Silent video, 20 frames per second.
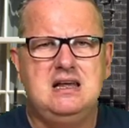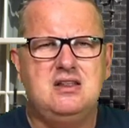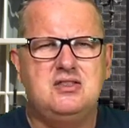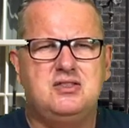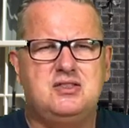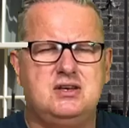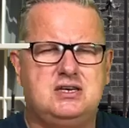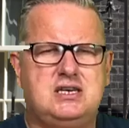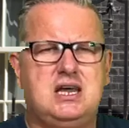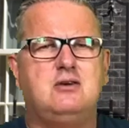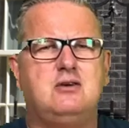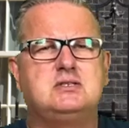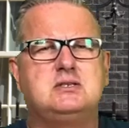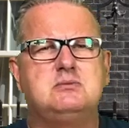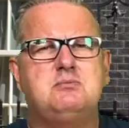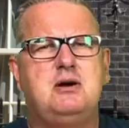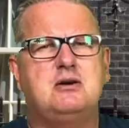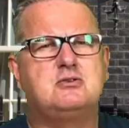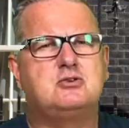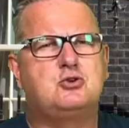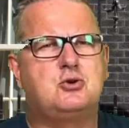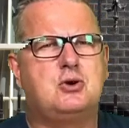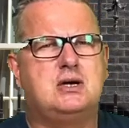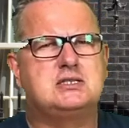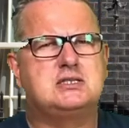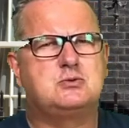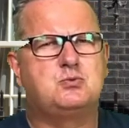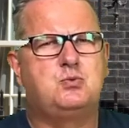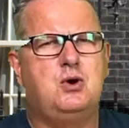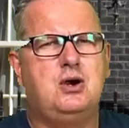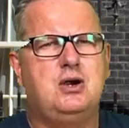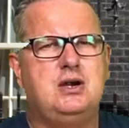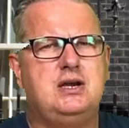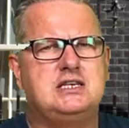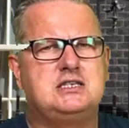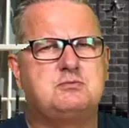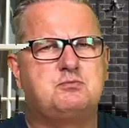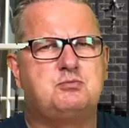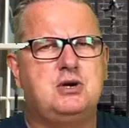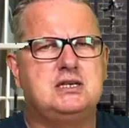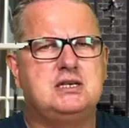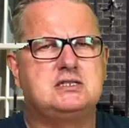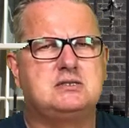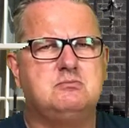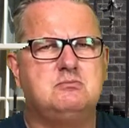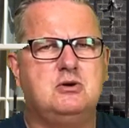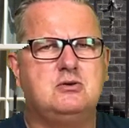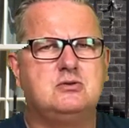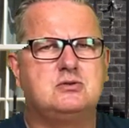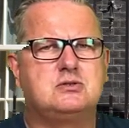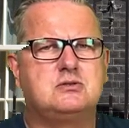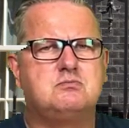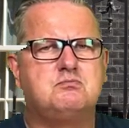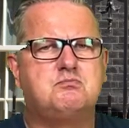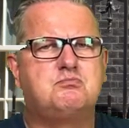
The doubts about Truss were expressed most